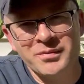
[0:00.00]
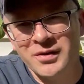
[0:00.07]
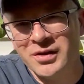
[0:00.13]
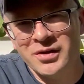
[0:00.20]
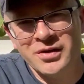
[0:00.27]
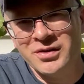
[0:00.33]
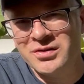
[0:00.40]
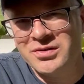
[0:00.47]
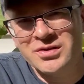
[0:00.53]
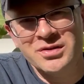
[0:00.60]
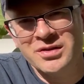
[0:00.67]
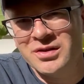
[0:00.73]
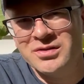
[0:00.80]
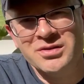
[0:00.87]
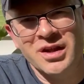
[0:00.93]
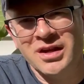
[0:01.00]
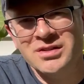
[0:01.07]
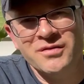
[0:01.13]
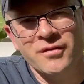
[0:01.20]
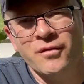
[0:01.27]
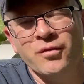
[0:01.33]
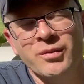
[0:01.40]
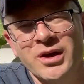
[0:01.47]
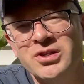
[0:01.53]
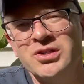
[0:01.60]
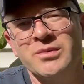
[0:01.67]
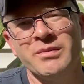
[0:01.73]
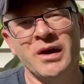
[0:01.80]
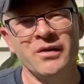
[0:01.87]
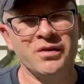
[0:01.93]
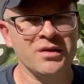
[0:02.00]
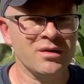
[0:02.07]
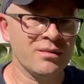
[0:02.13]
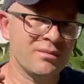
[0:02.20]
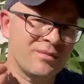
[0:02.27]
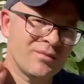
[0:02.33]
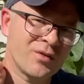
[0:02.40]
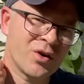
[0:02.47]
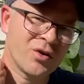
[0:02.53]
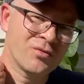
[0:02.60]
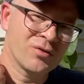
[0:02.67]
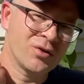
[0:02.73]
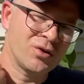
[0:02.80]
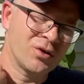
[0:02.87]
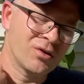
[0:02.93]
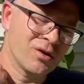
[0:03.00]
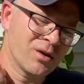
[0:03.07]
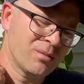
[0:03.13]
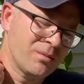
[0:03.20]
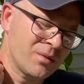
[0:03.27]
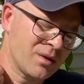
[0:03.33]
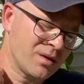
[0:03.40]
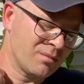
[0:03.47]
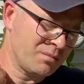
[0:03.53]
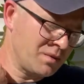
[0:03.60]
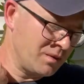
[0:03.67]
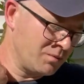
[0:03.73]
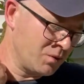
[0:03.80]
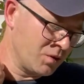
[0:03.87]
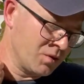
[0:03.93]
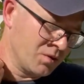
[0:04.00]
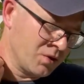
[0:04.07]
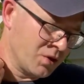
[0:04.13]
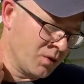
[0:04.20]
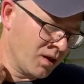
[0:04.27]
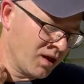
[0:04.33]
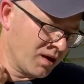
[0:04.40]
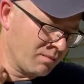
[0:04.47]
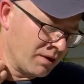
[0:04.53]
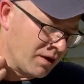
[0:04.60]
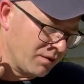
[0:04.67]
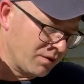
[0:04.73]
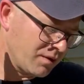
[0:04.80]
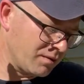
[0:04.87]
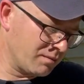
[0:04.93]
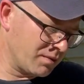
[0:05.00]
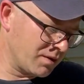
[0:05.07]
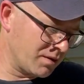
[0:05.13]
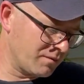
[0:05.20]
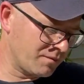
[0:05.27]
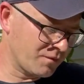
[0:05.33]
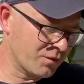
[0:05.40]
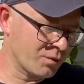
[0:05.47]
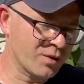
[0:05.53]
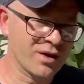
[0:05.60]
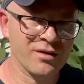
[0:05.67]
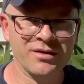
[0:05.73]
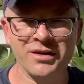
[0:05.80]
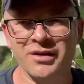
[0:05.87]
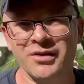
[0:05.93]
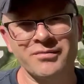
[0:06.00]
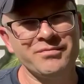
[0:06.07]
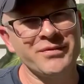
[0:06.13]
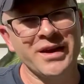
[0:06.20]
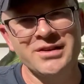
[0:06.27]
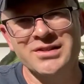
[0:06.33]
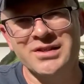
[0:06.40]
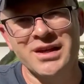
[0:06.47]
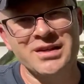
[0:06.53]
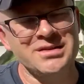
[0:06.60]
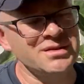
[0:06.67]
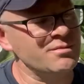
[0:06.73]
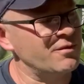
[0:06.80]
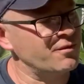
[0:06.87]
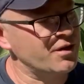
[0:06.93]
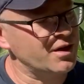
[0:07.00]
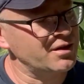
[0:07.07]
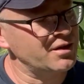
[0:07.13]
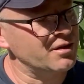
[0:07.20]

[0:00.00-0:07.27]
you know, there's lots of information about them over in Europe, and people know a lot about them, but for what, you know, I just can't seem to find the